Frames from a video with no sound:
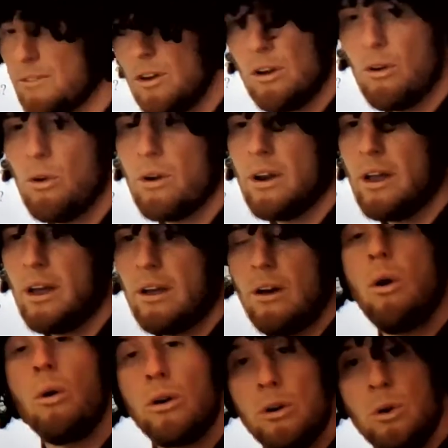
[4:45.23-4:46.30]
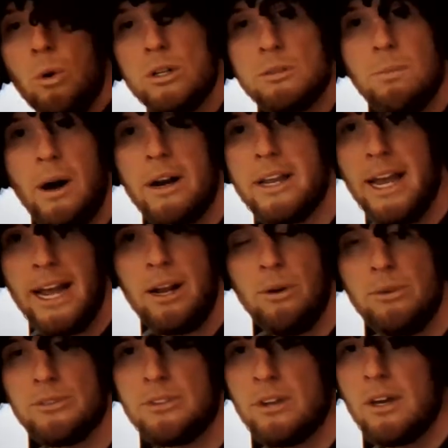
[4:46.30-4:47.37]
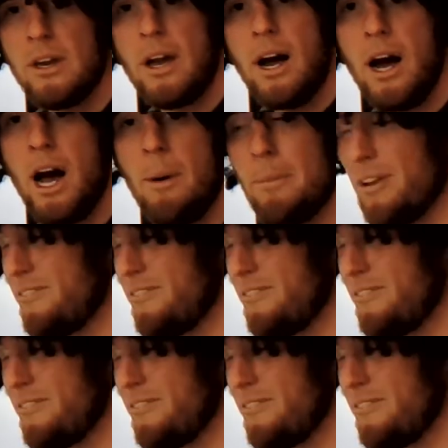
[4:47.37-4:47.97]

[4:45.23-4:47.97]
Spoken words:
of congruent or corresponding angles. And